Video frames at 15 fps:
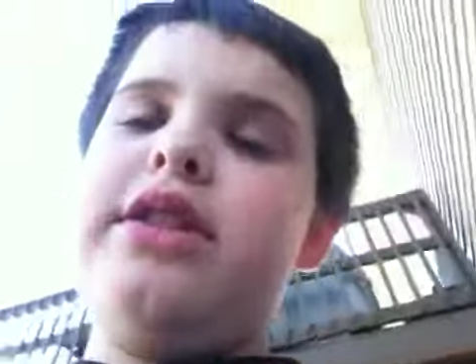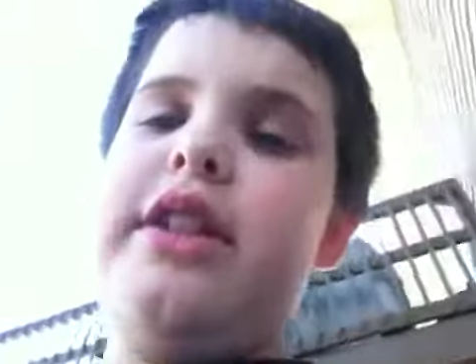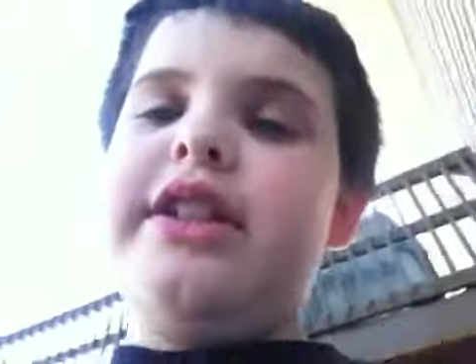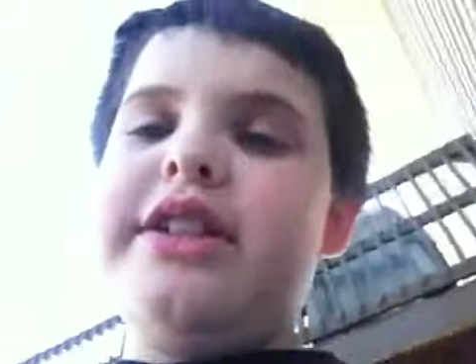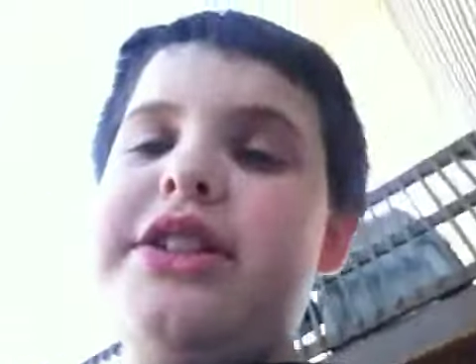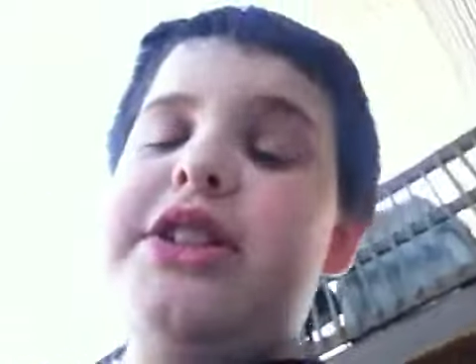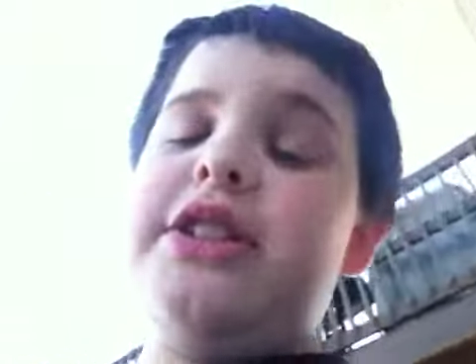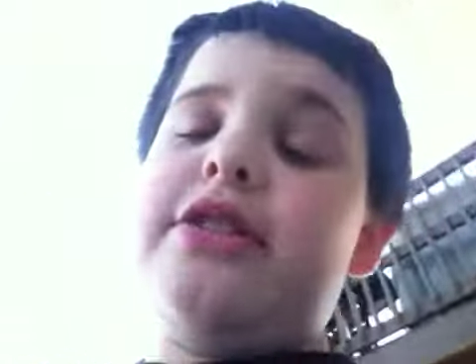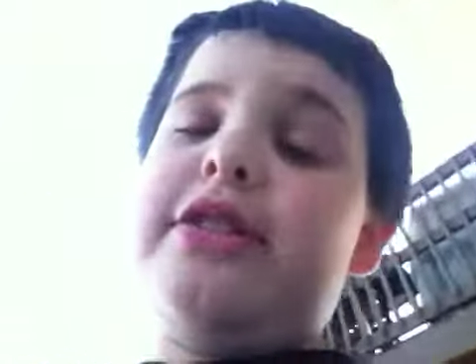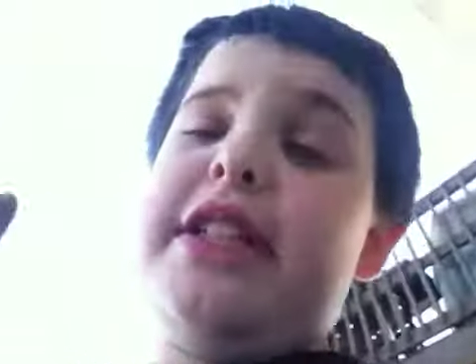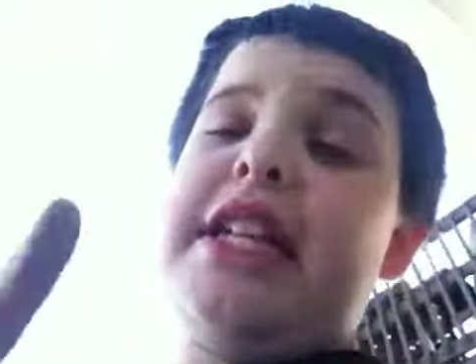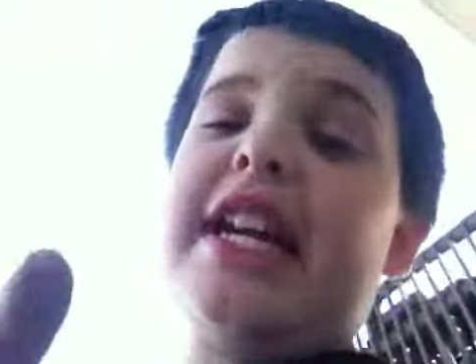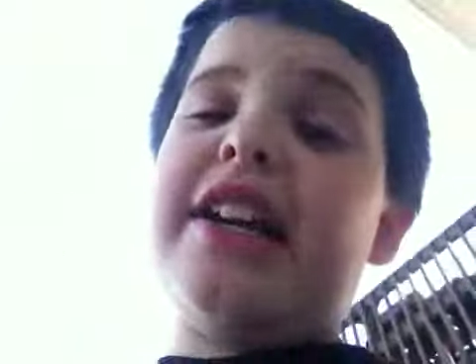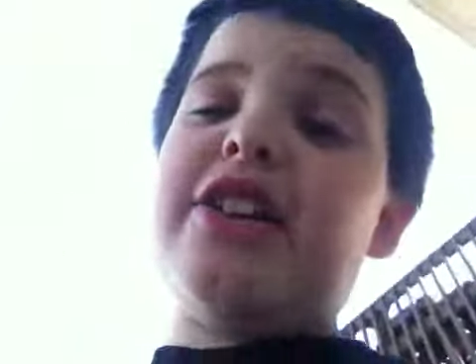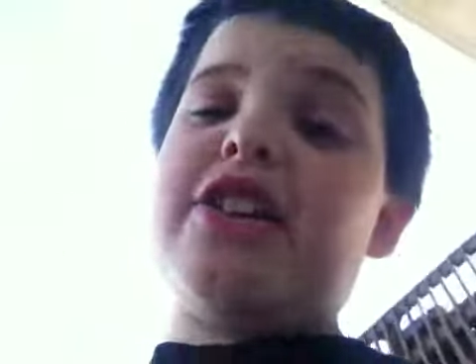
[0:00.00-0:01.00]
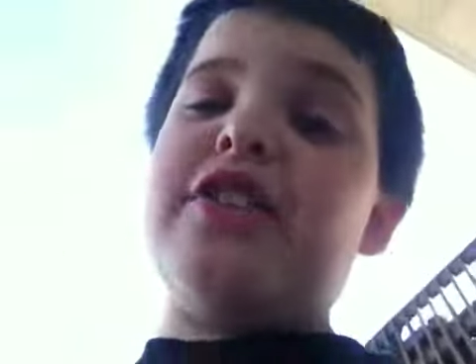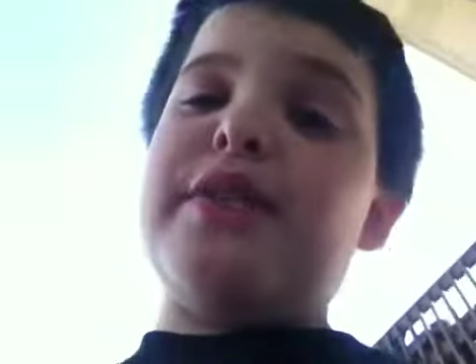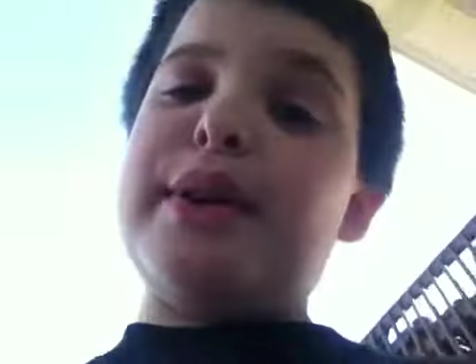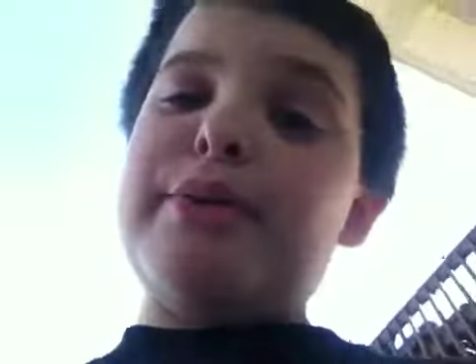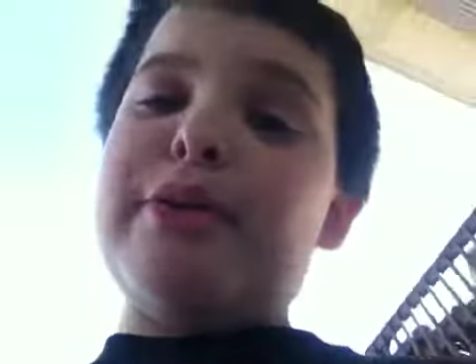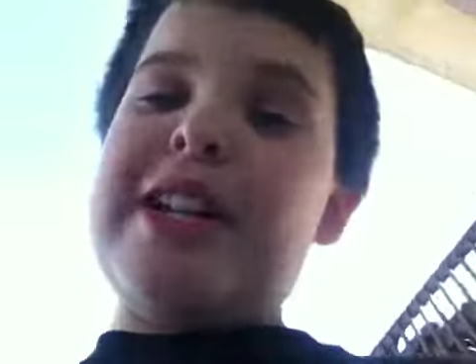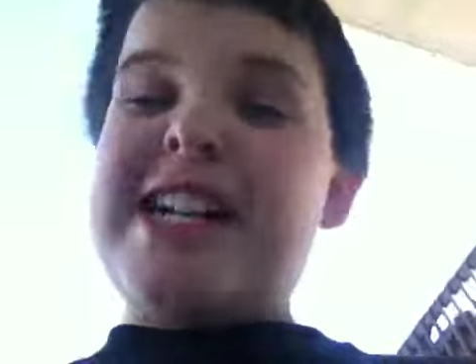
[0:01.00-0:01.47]
He is the creator of
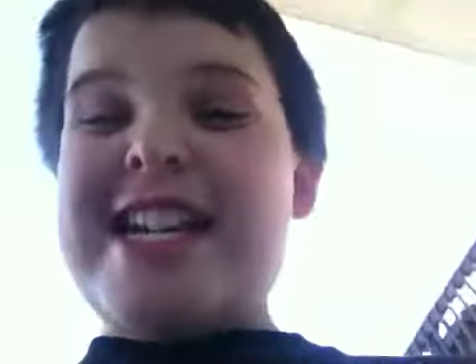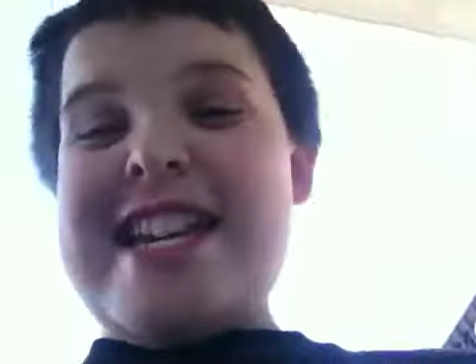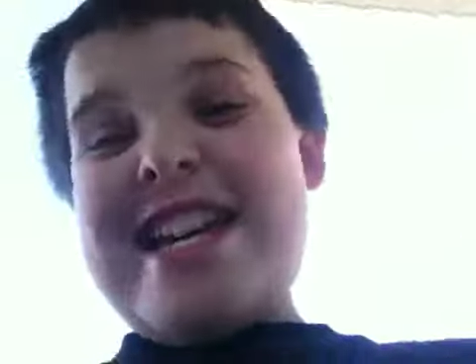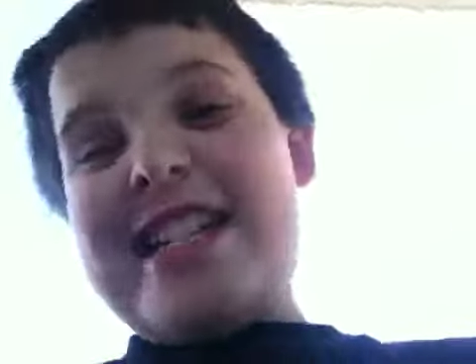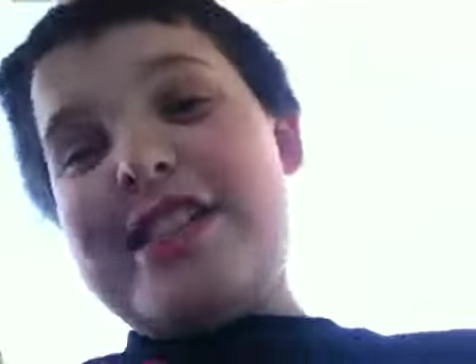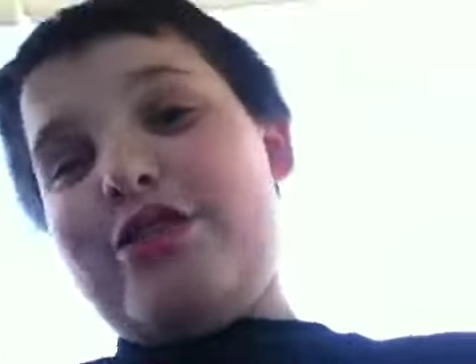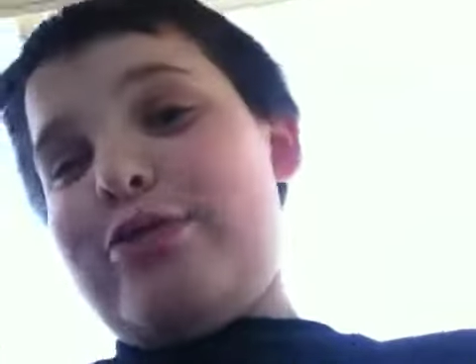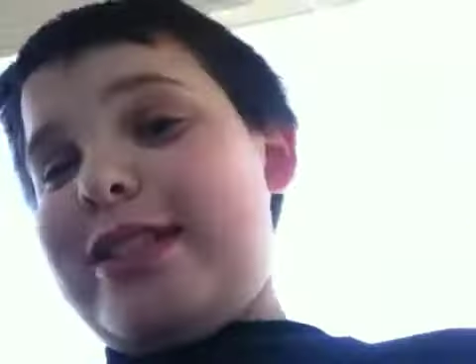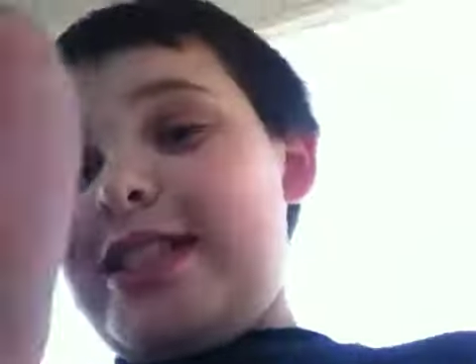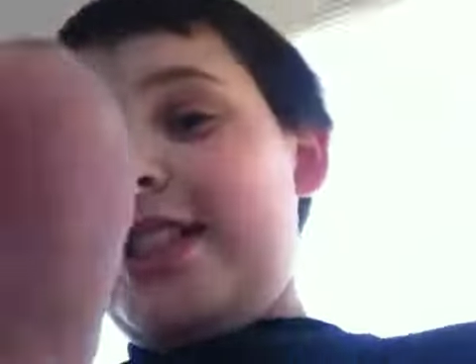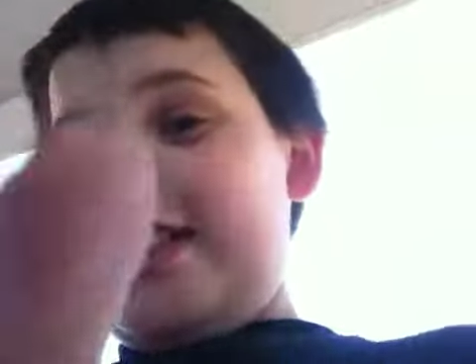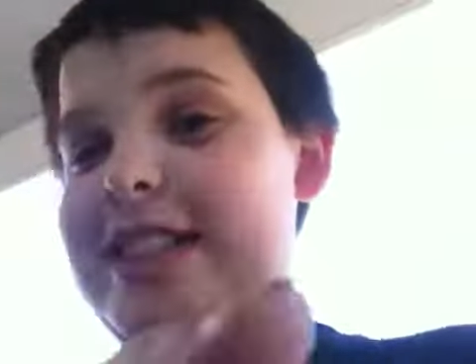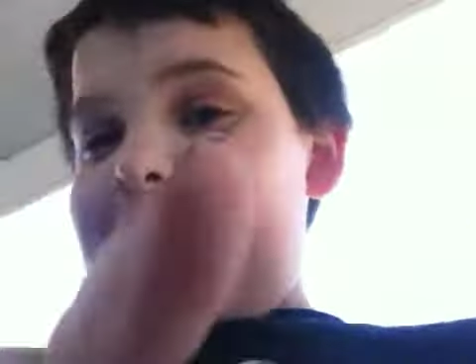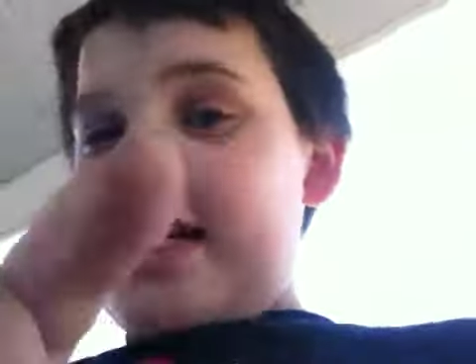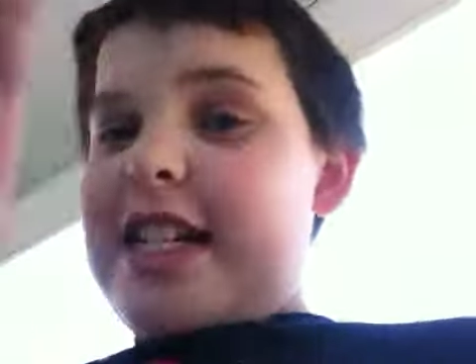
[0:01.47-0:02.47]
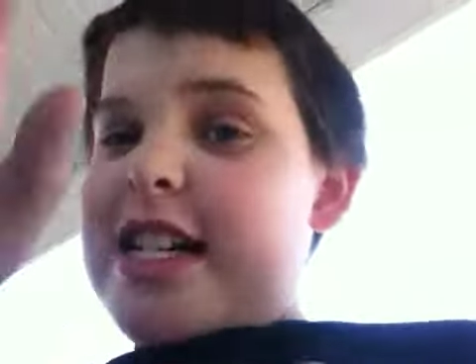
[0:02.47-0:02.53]
NYX Wrestling,